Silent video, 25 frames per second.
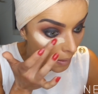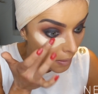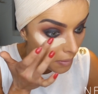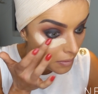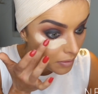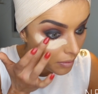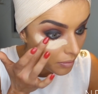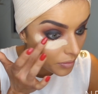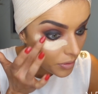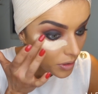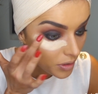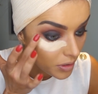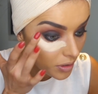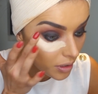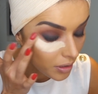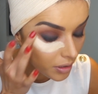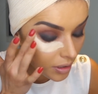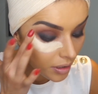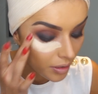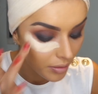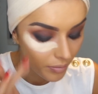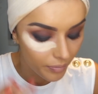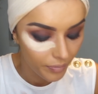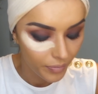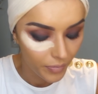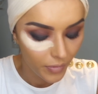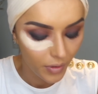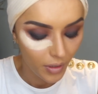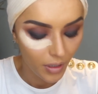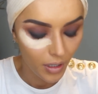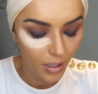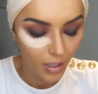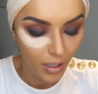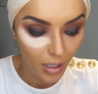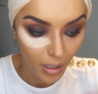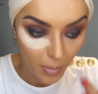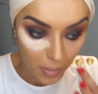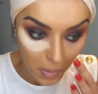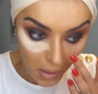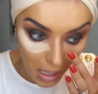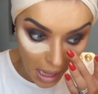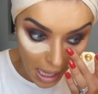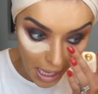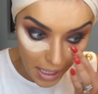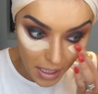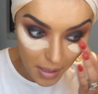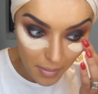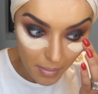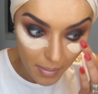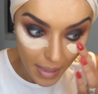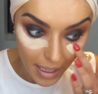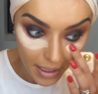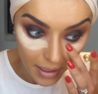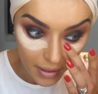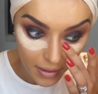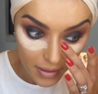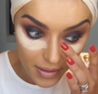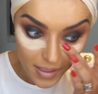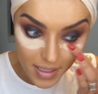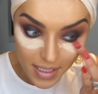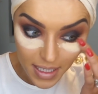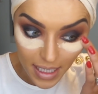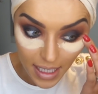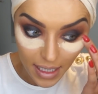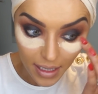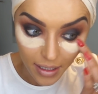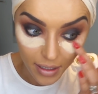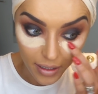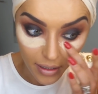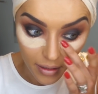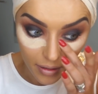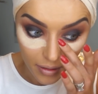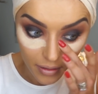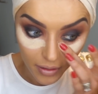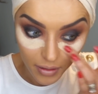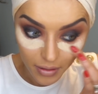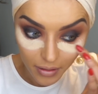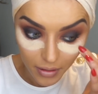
So I'm just gonna apply the MAC concealer,